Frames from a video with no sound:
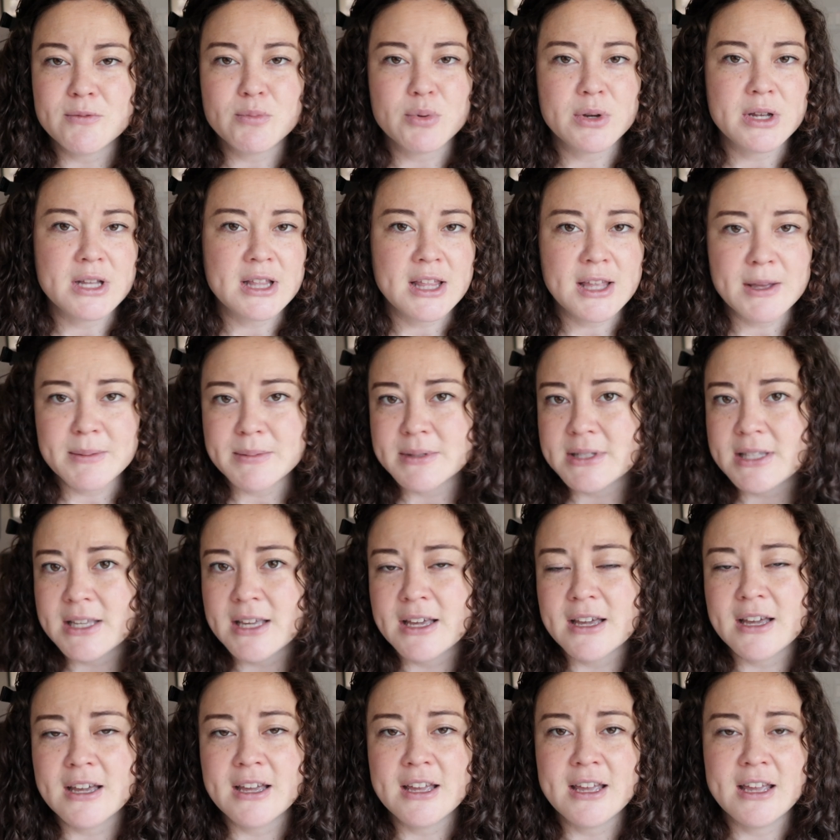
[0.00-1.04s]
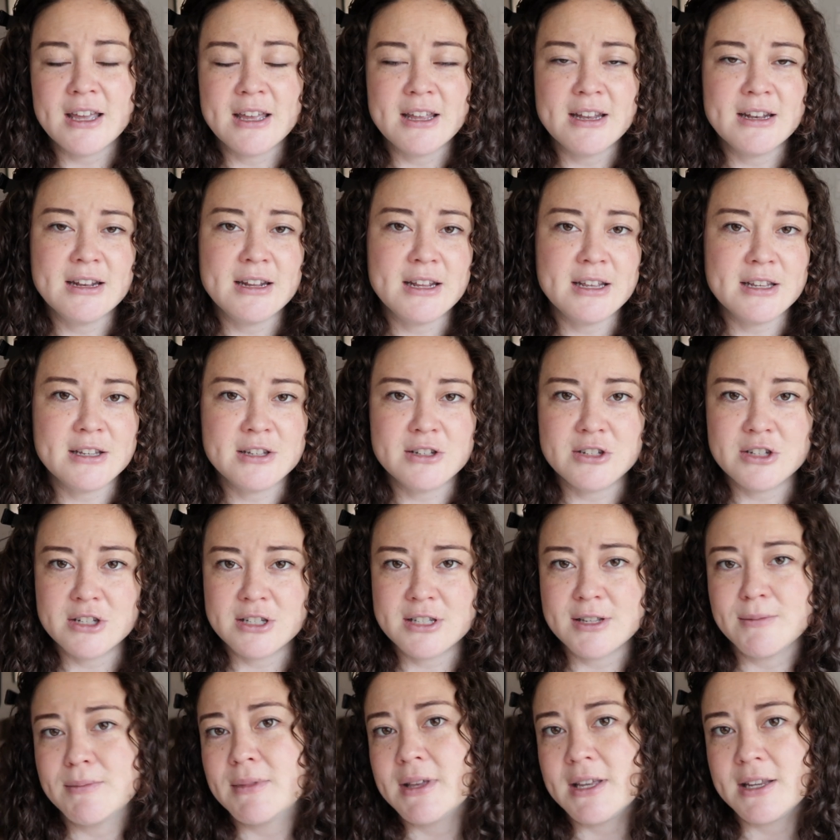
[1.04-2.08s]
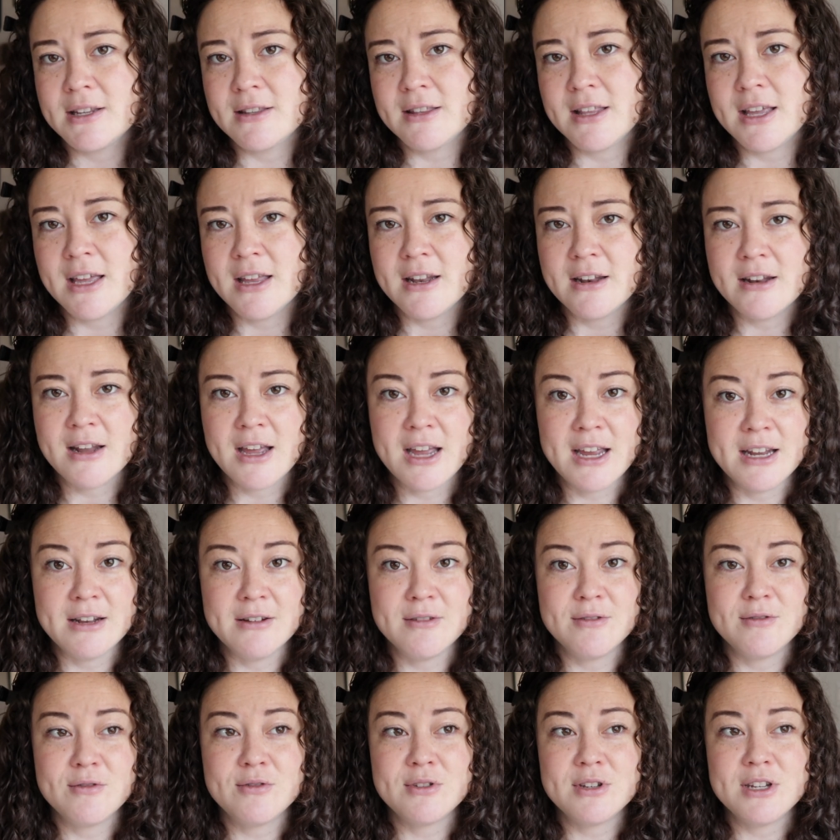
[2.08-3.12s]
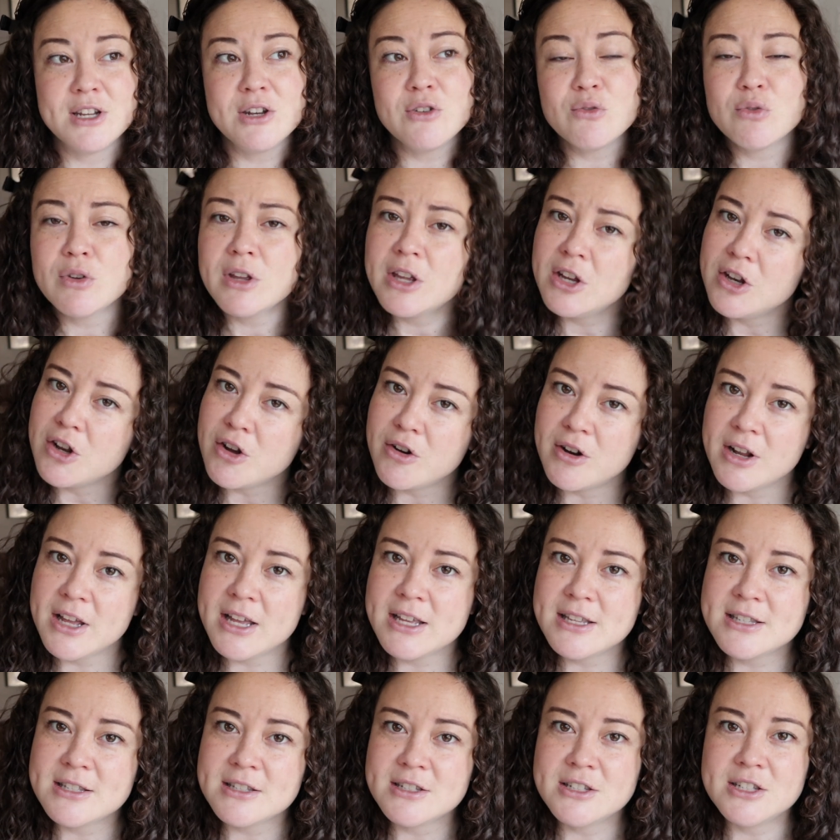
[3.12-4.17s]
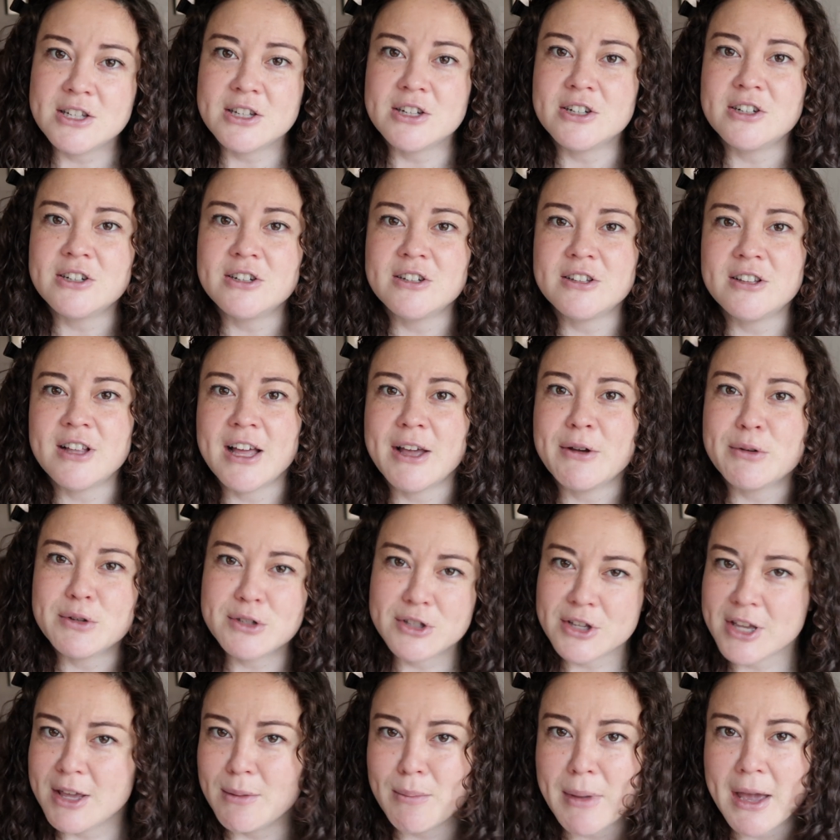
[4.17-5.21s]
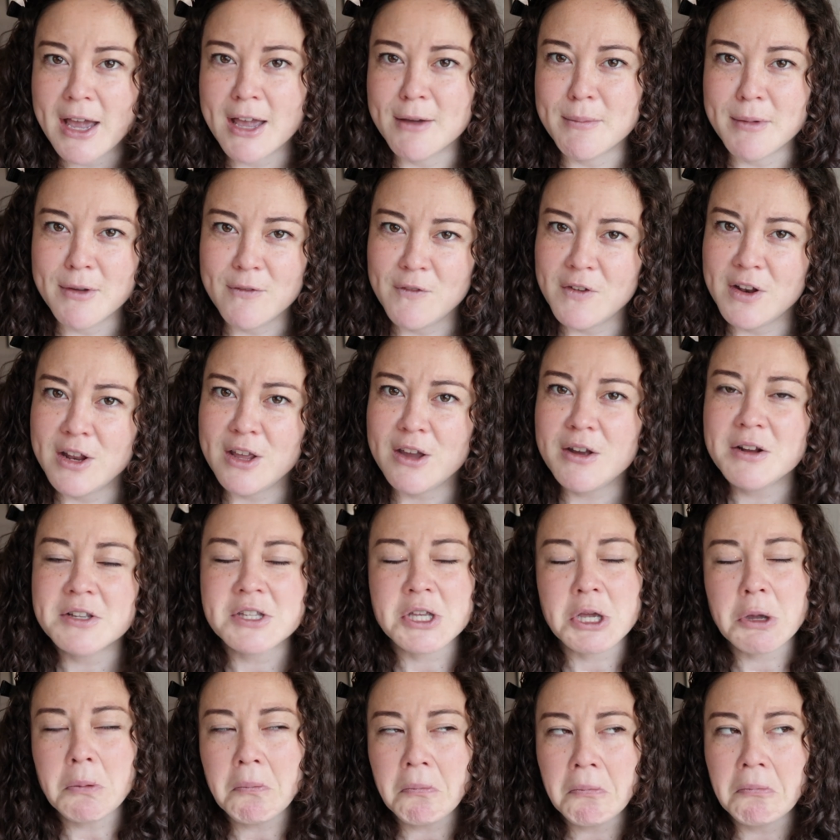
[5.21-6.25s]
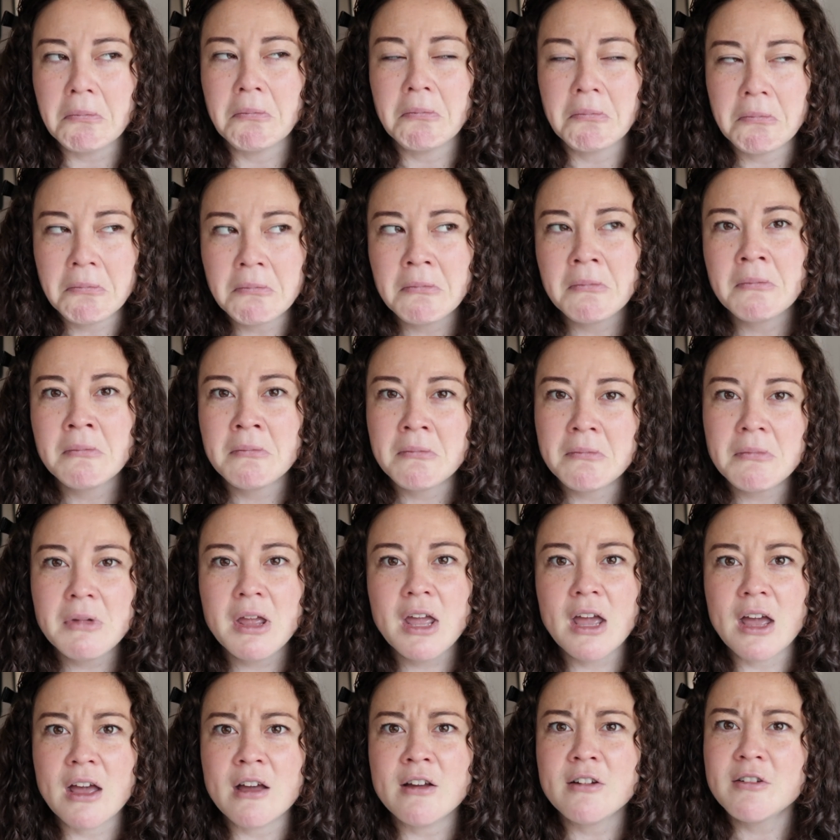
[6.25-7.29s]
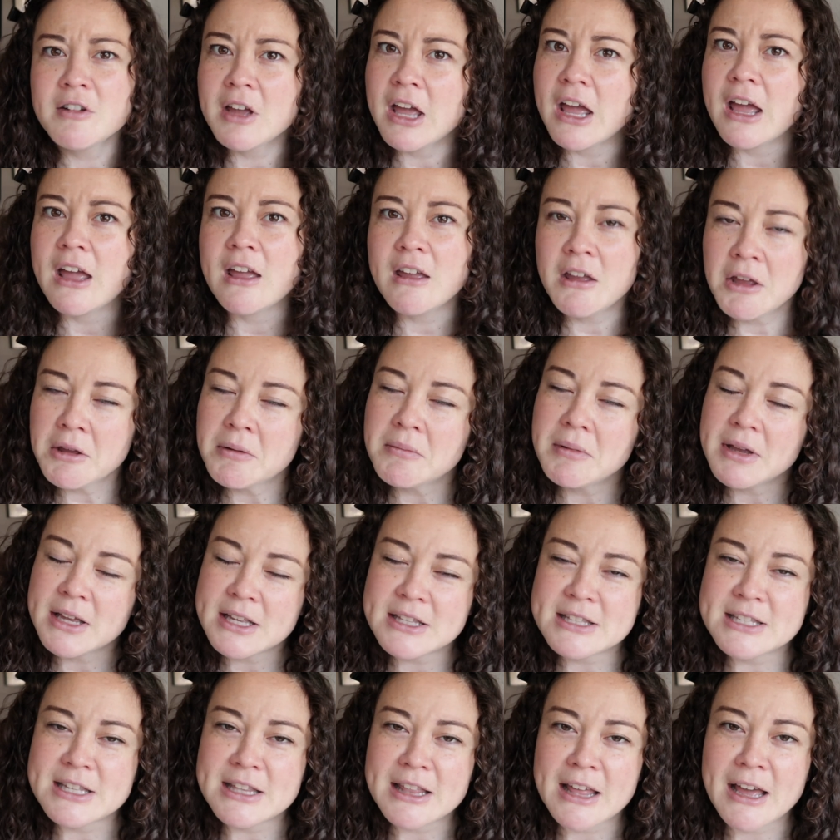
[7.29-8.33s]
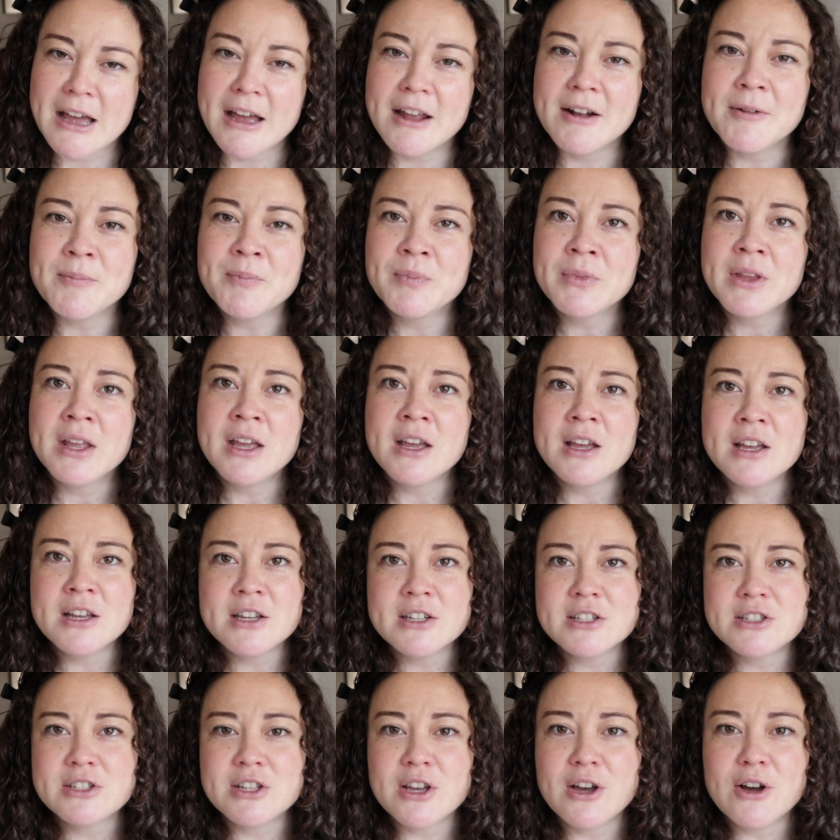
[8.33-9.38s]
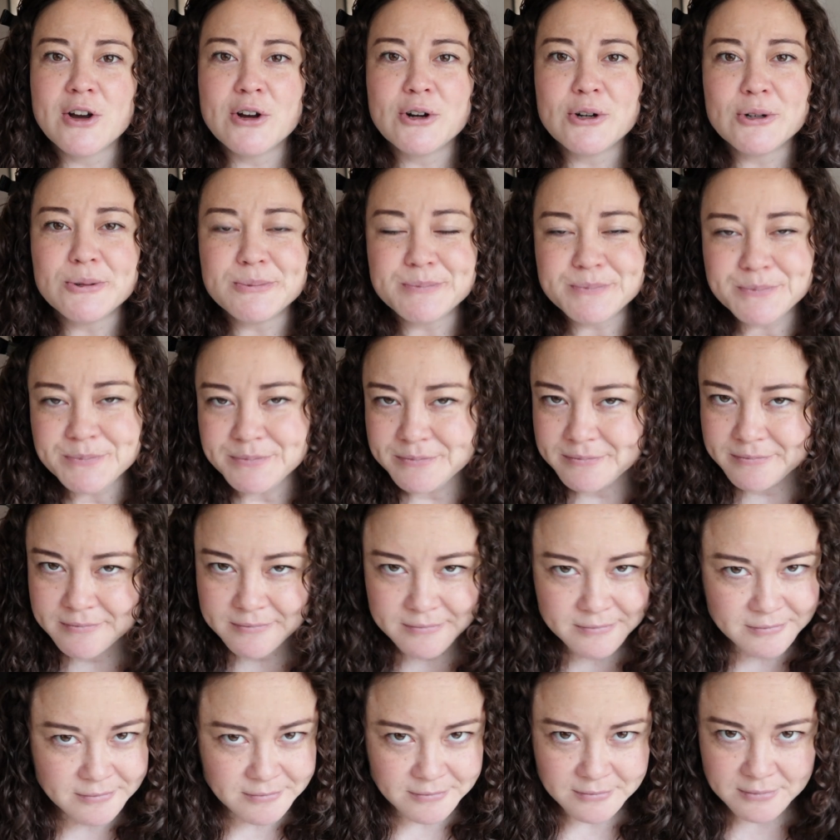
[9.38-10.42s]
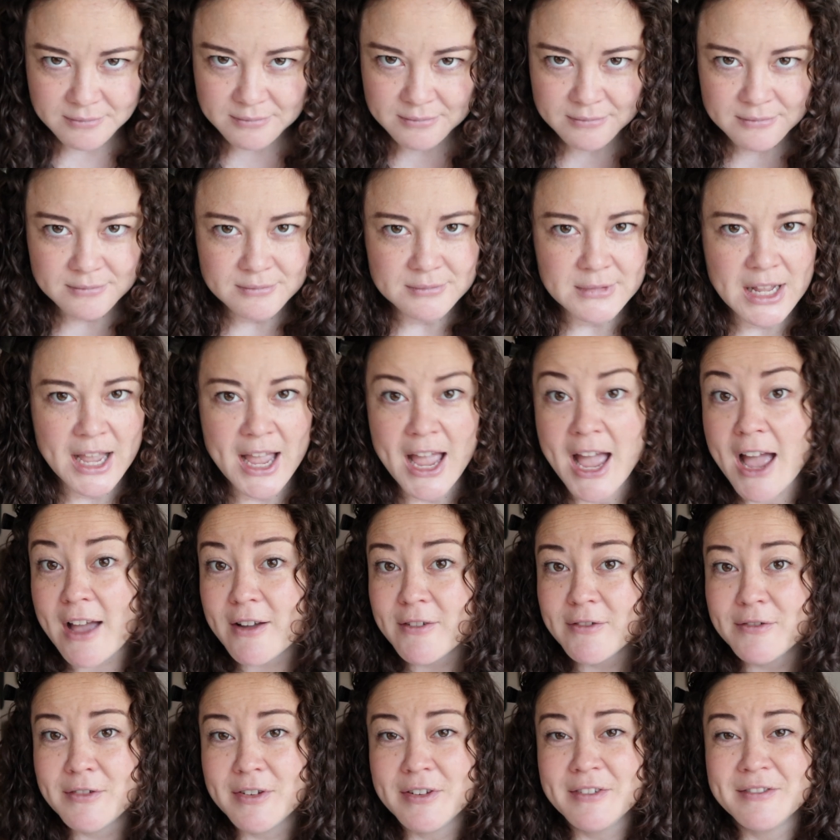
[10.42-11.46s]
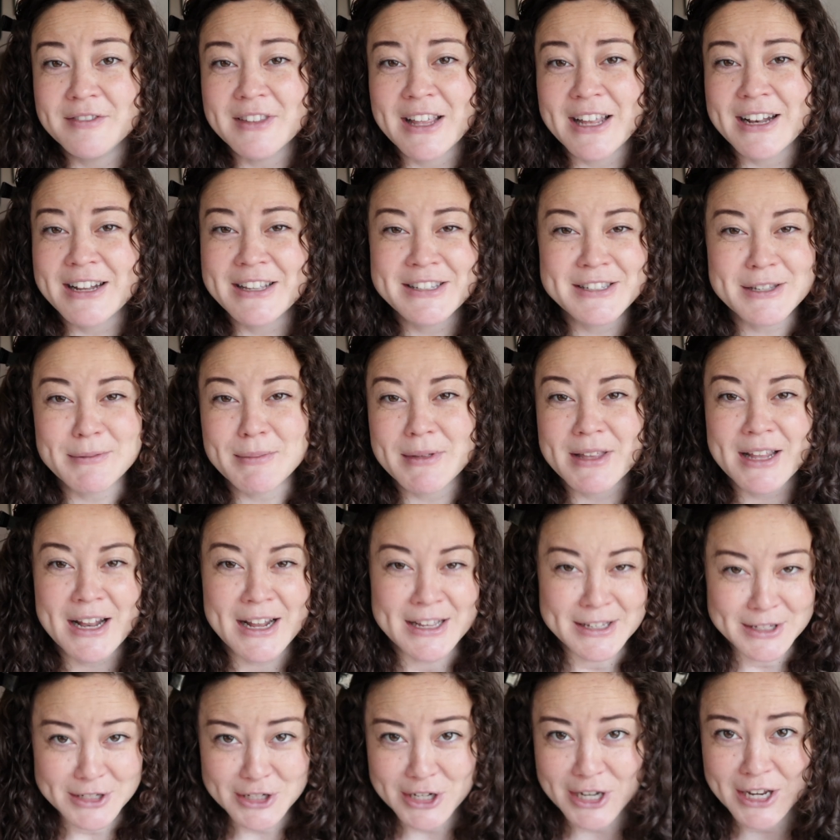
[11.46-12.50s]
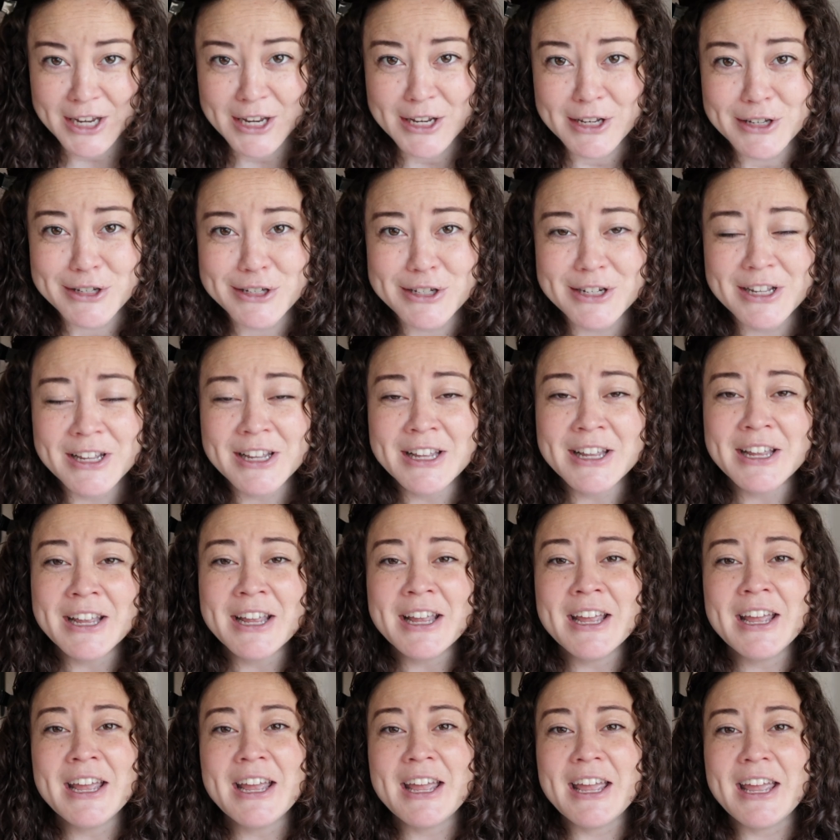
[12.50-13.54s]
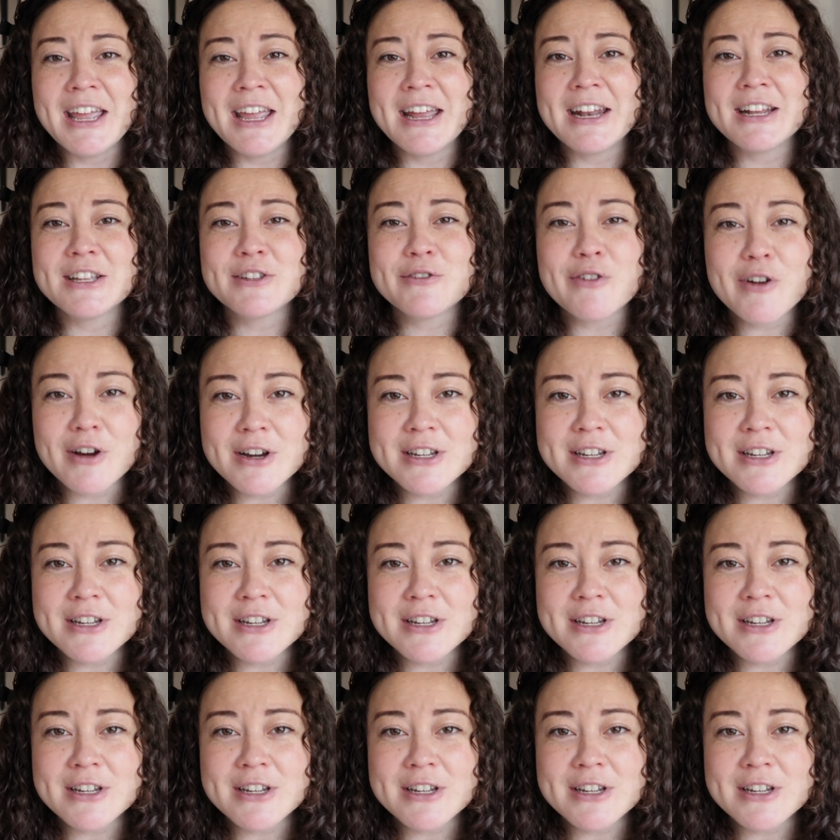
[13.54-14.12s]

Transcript: preeclampsia, and it's just something that I didn't really notice until I was looking back at my video. I was like, yeah, okay, I could see that. So that is something that has changed. And as far